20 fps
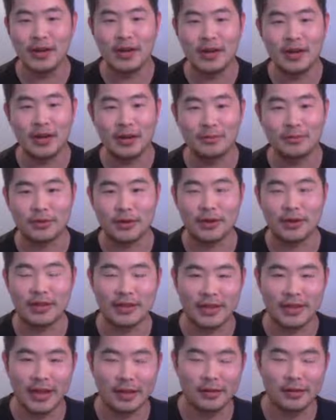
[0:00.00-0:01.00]
So I
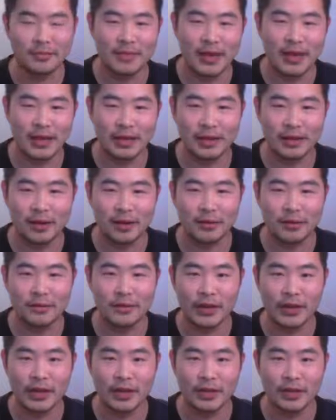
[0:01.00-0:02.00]
decided to make another
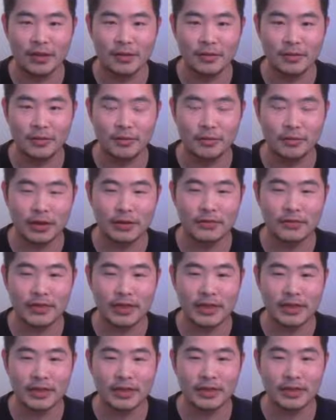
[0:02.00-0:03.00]
video with
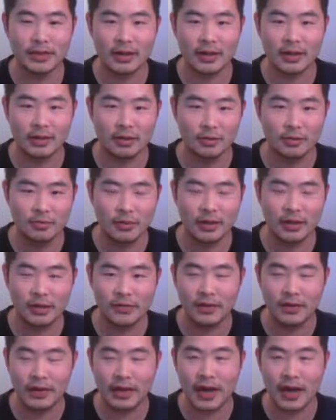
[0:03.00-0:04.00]
just a little bit
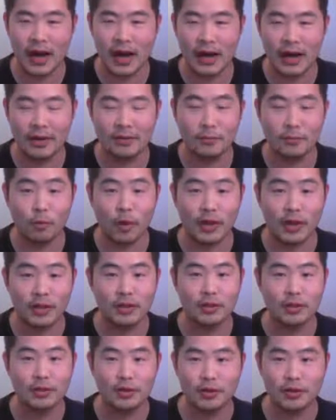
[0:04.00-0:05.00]
of a guide of
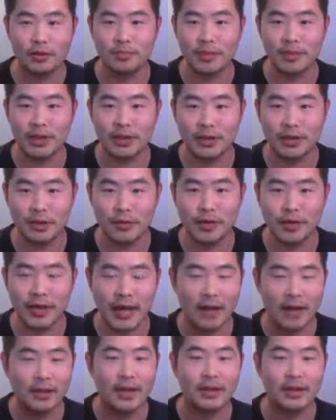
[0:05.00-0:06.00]
what you should be doing
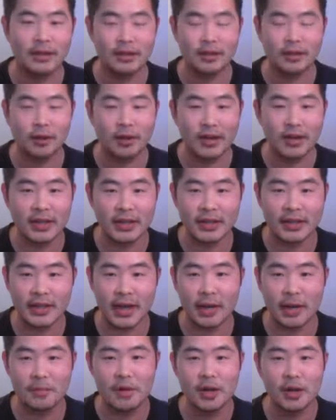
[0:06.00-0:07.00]
now that you're starting this
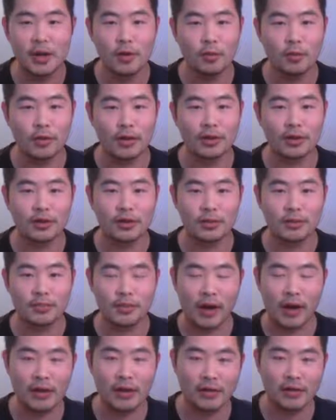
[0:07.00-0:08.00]
game, what you should
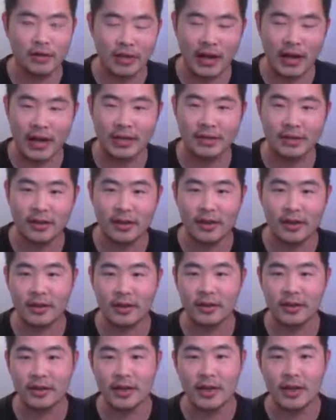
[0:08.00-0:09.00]
prioritize
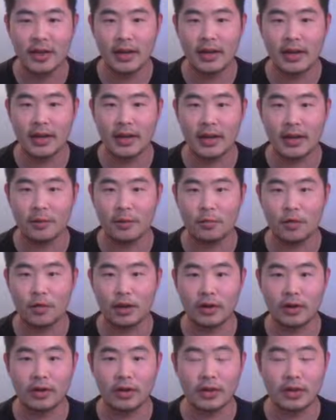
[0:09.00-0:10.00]
on, and what
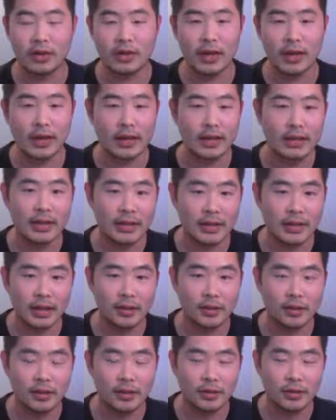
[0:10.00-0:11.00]
are the dailies that
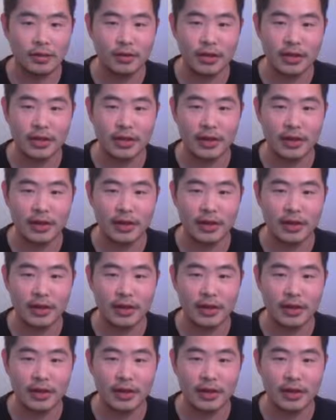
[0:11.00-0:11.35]
you do